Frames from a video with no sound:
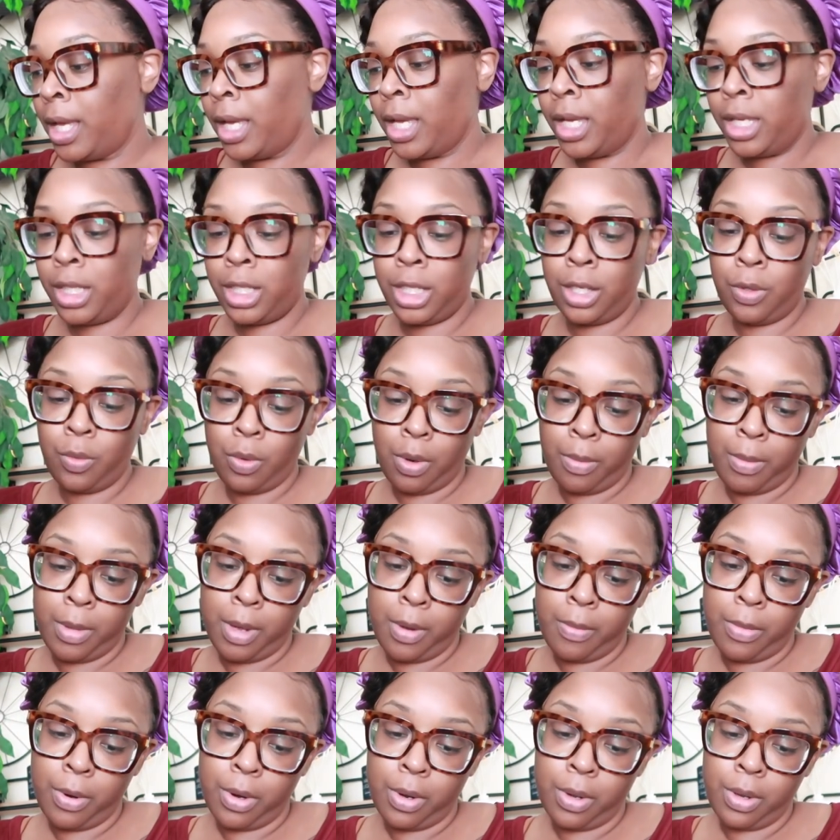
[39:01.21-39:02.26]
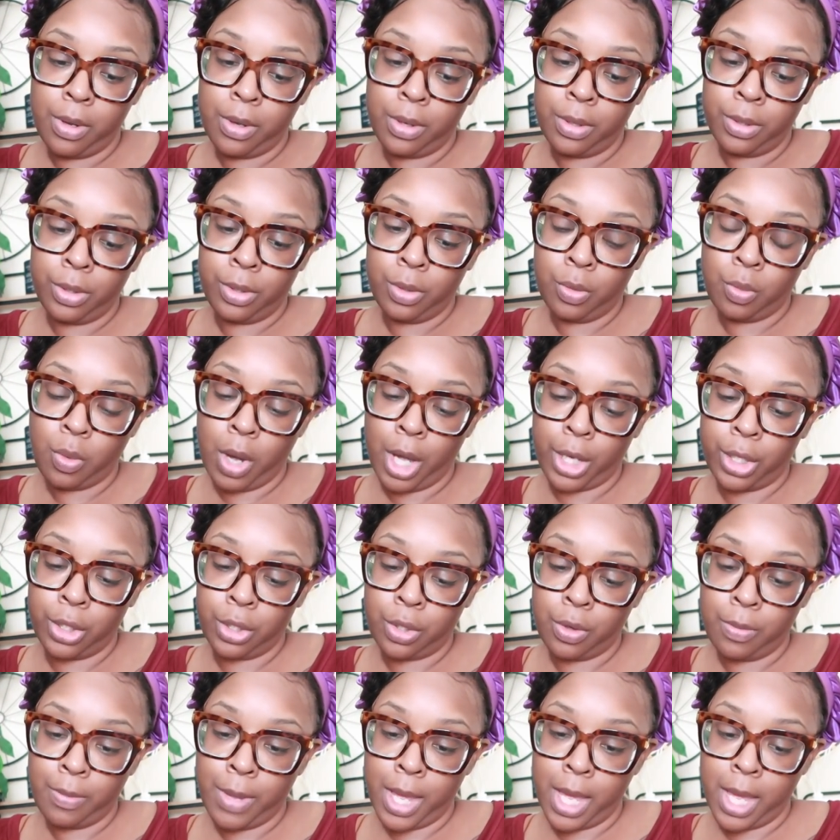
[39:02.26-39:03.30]
And she remember to wash
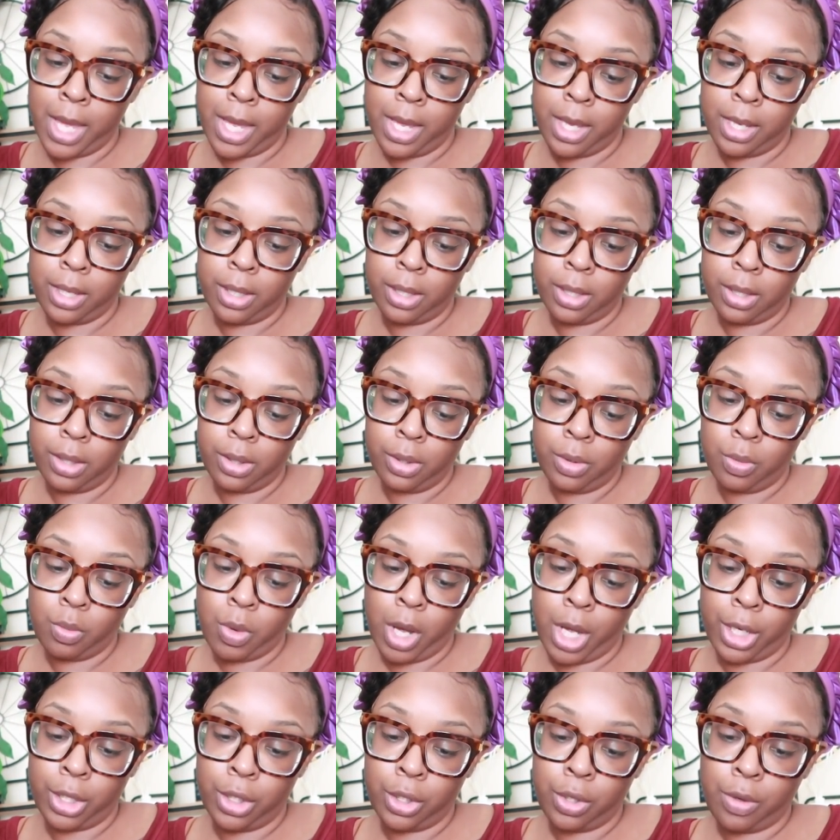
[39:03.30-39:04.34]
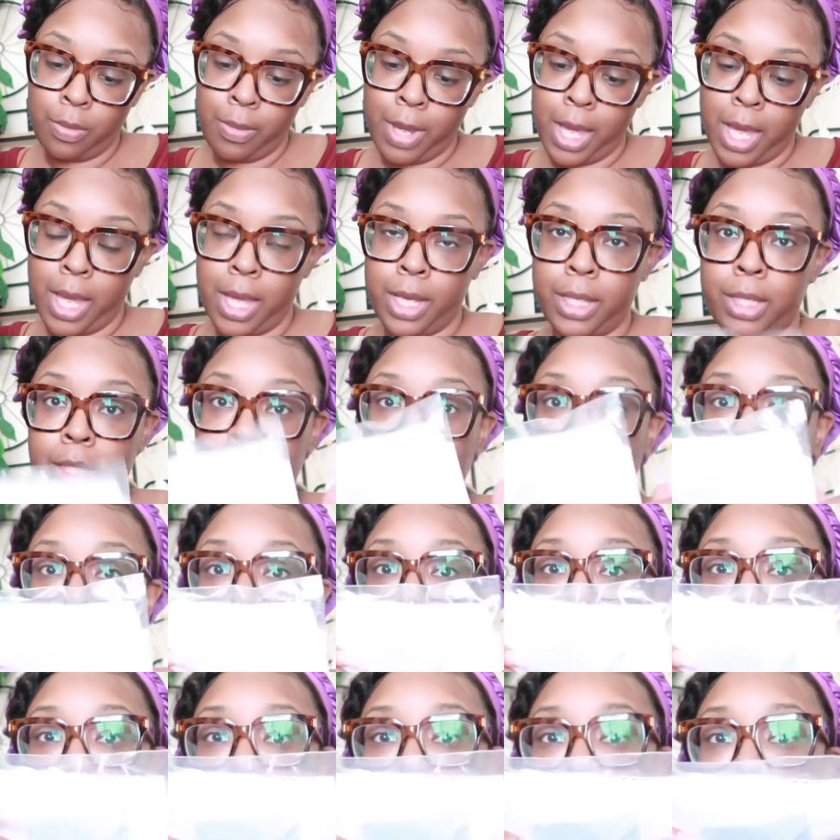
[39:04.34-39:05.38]
your mask. To wash your mask. She put
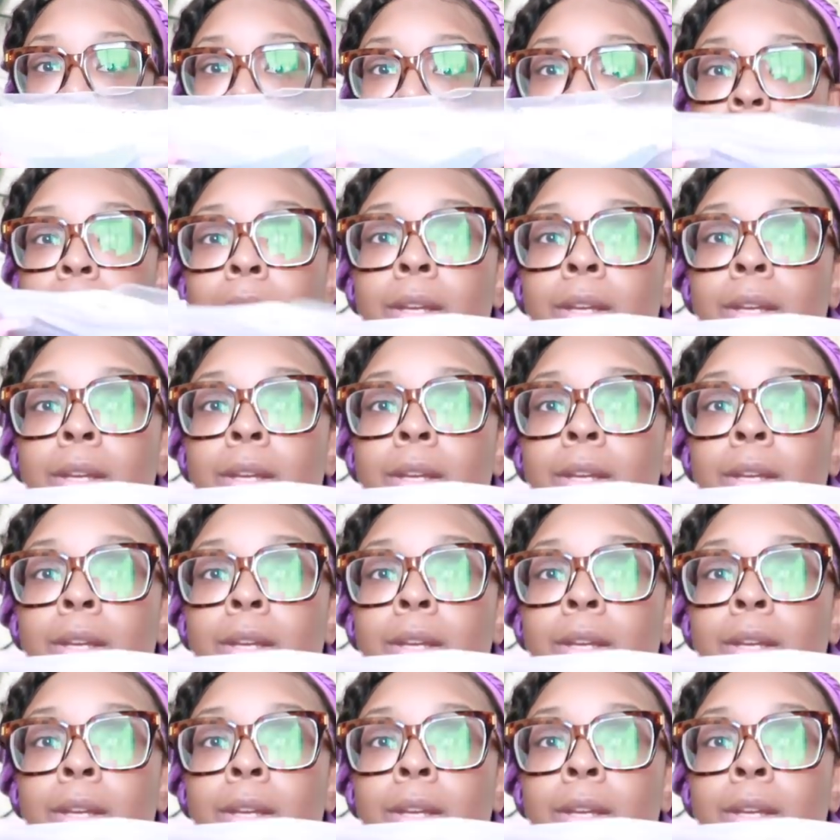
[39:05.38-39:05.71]
a bag in